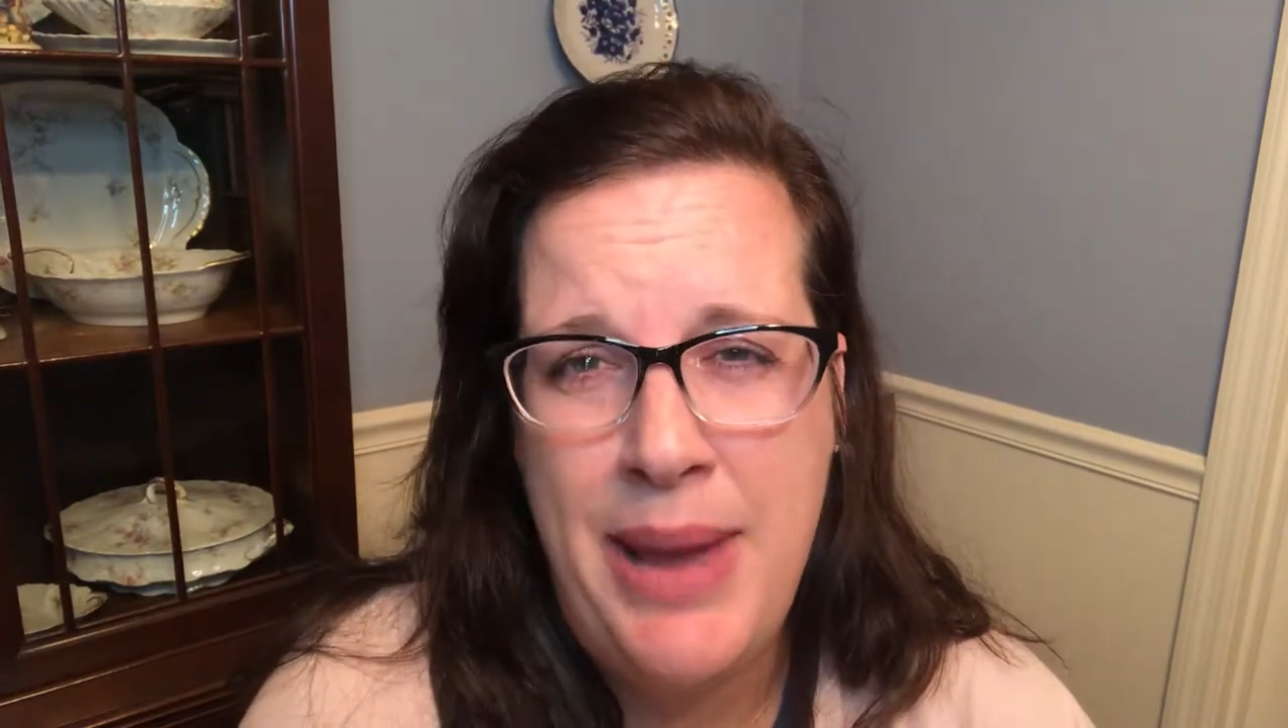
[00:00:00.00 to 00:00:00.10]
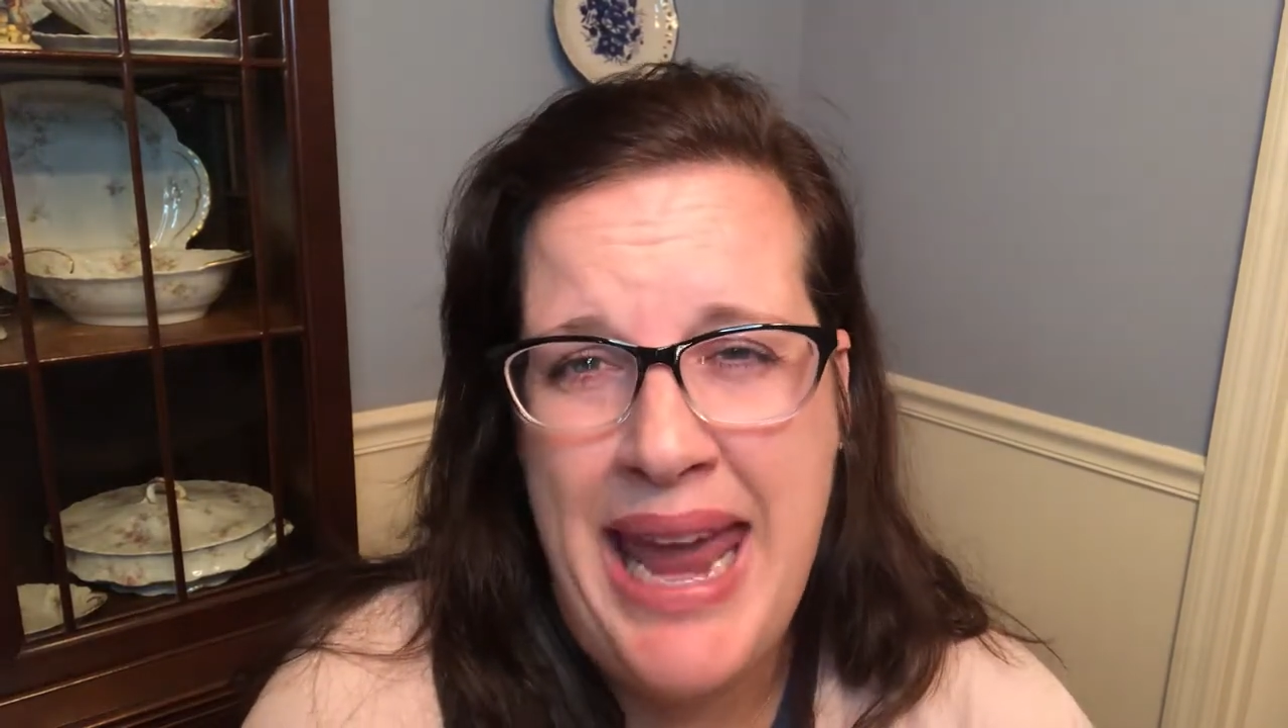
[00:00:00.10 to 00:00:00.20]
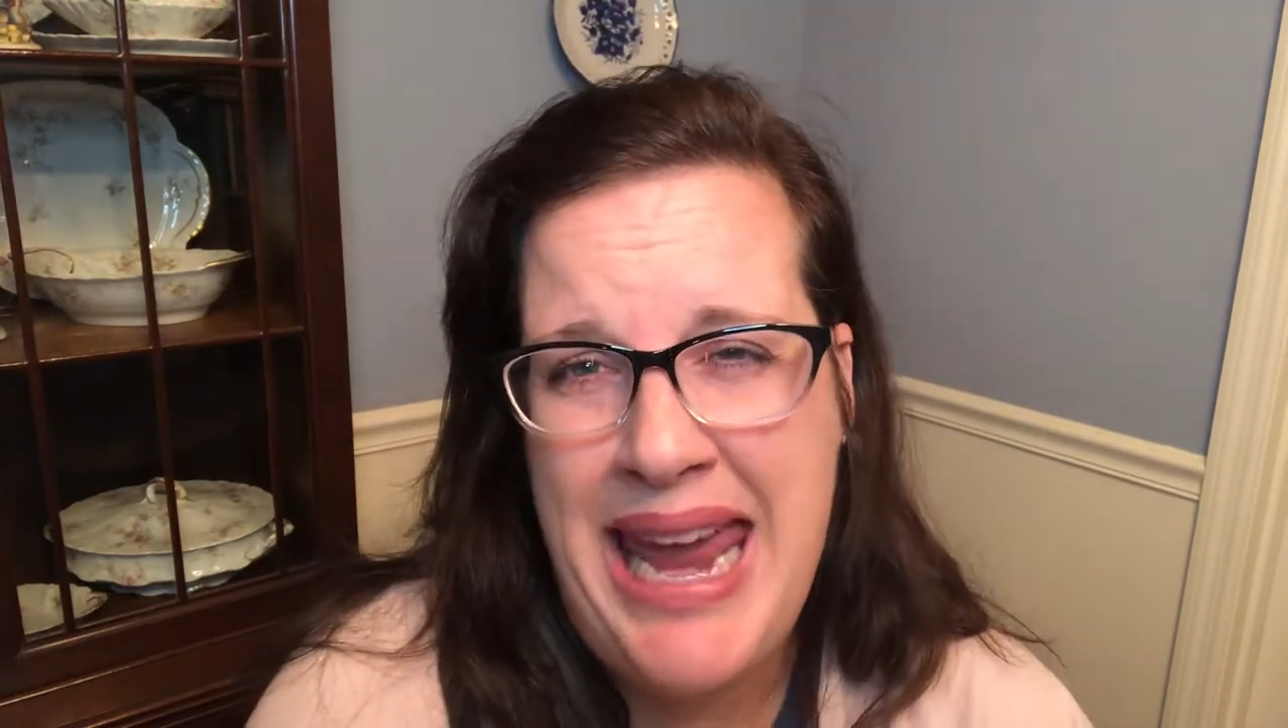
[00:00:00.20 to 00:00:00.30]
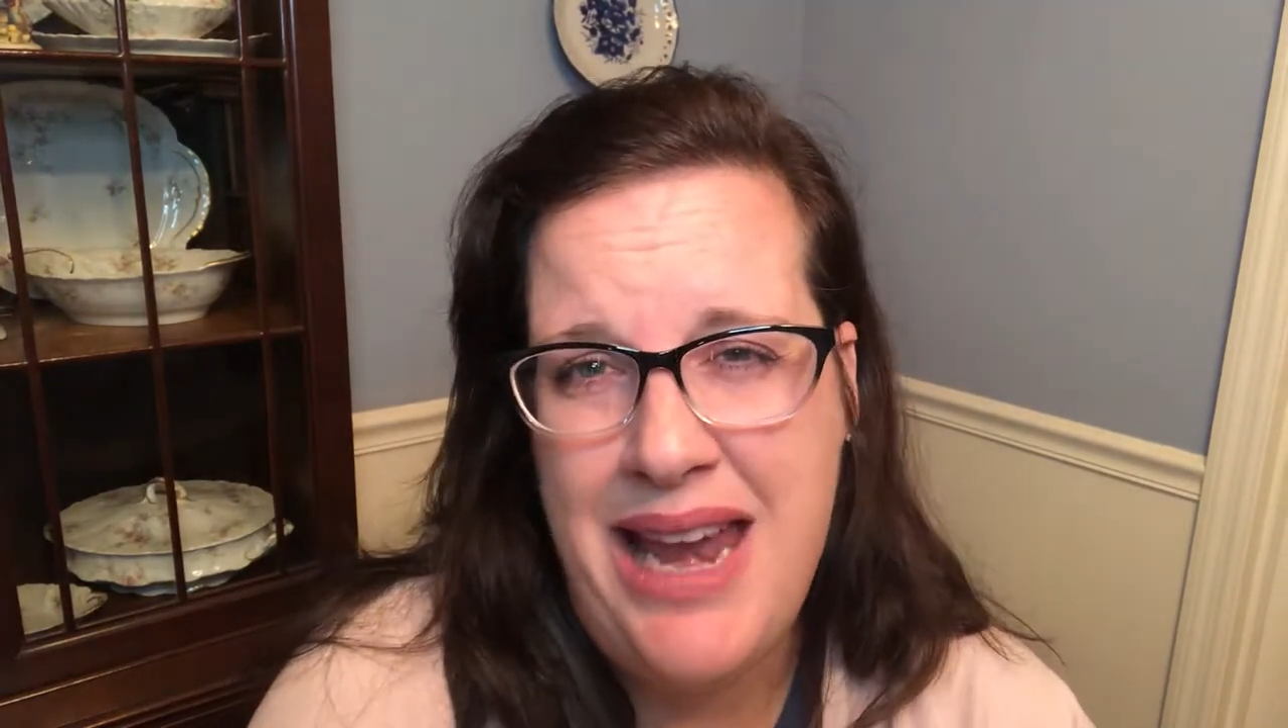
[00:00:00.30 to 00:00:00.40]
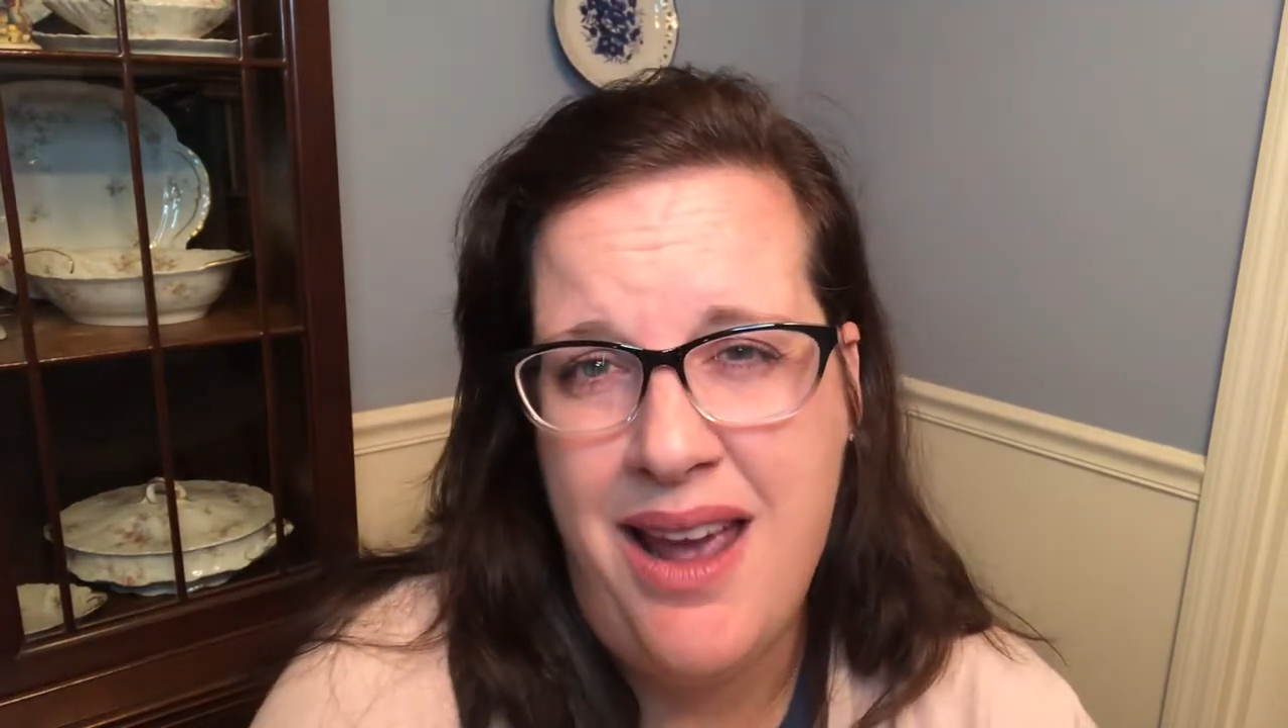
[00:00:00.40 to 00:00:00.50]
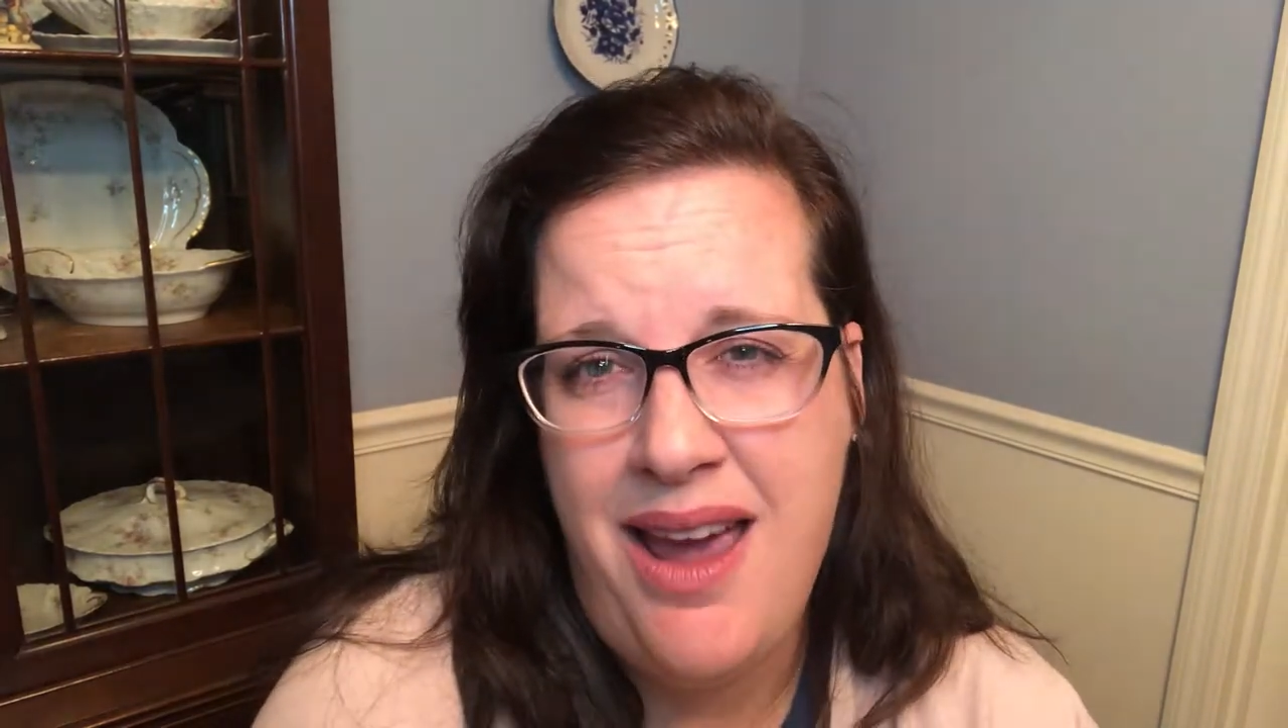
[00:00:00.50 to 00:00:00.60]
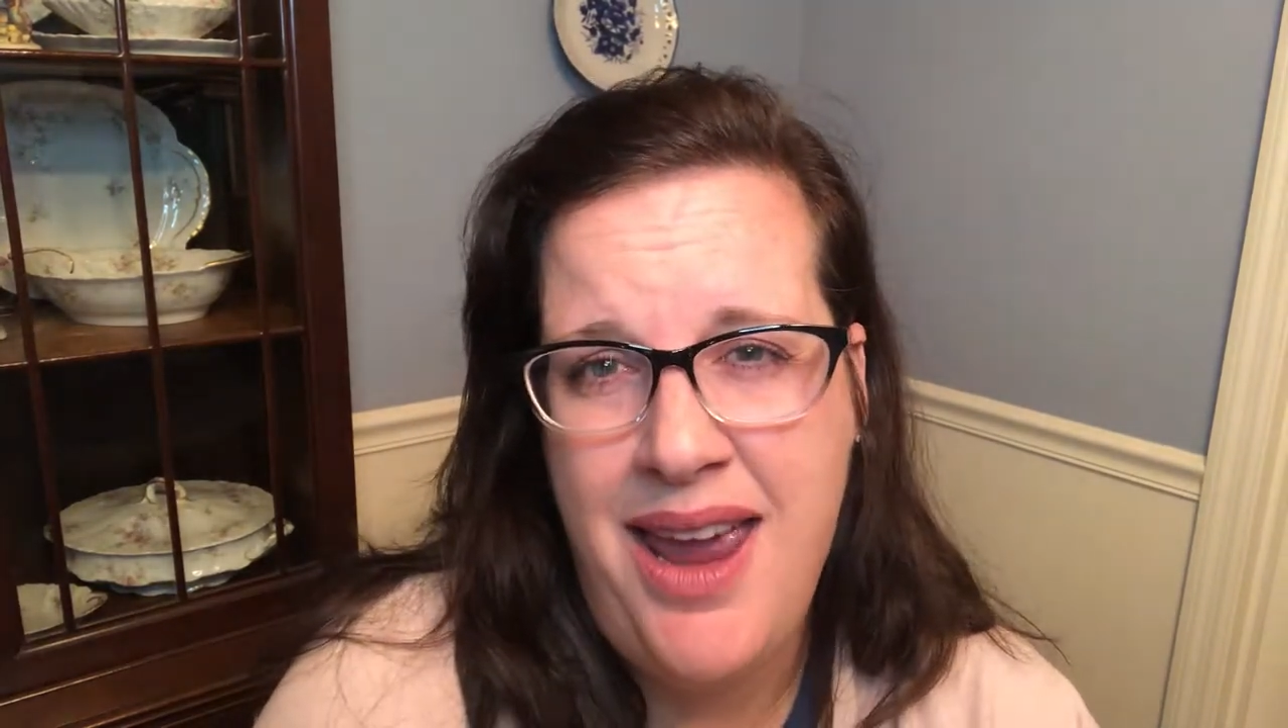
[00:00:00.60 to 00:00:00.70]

pain.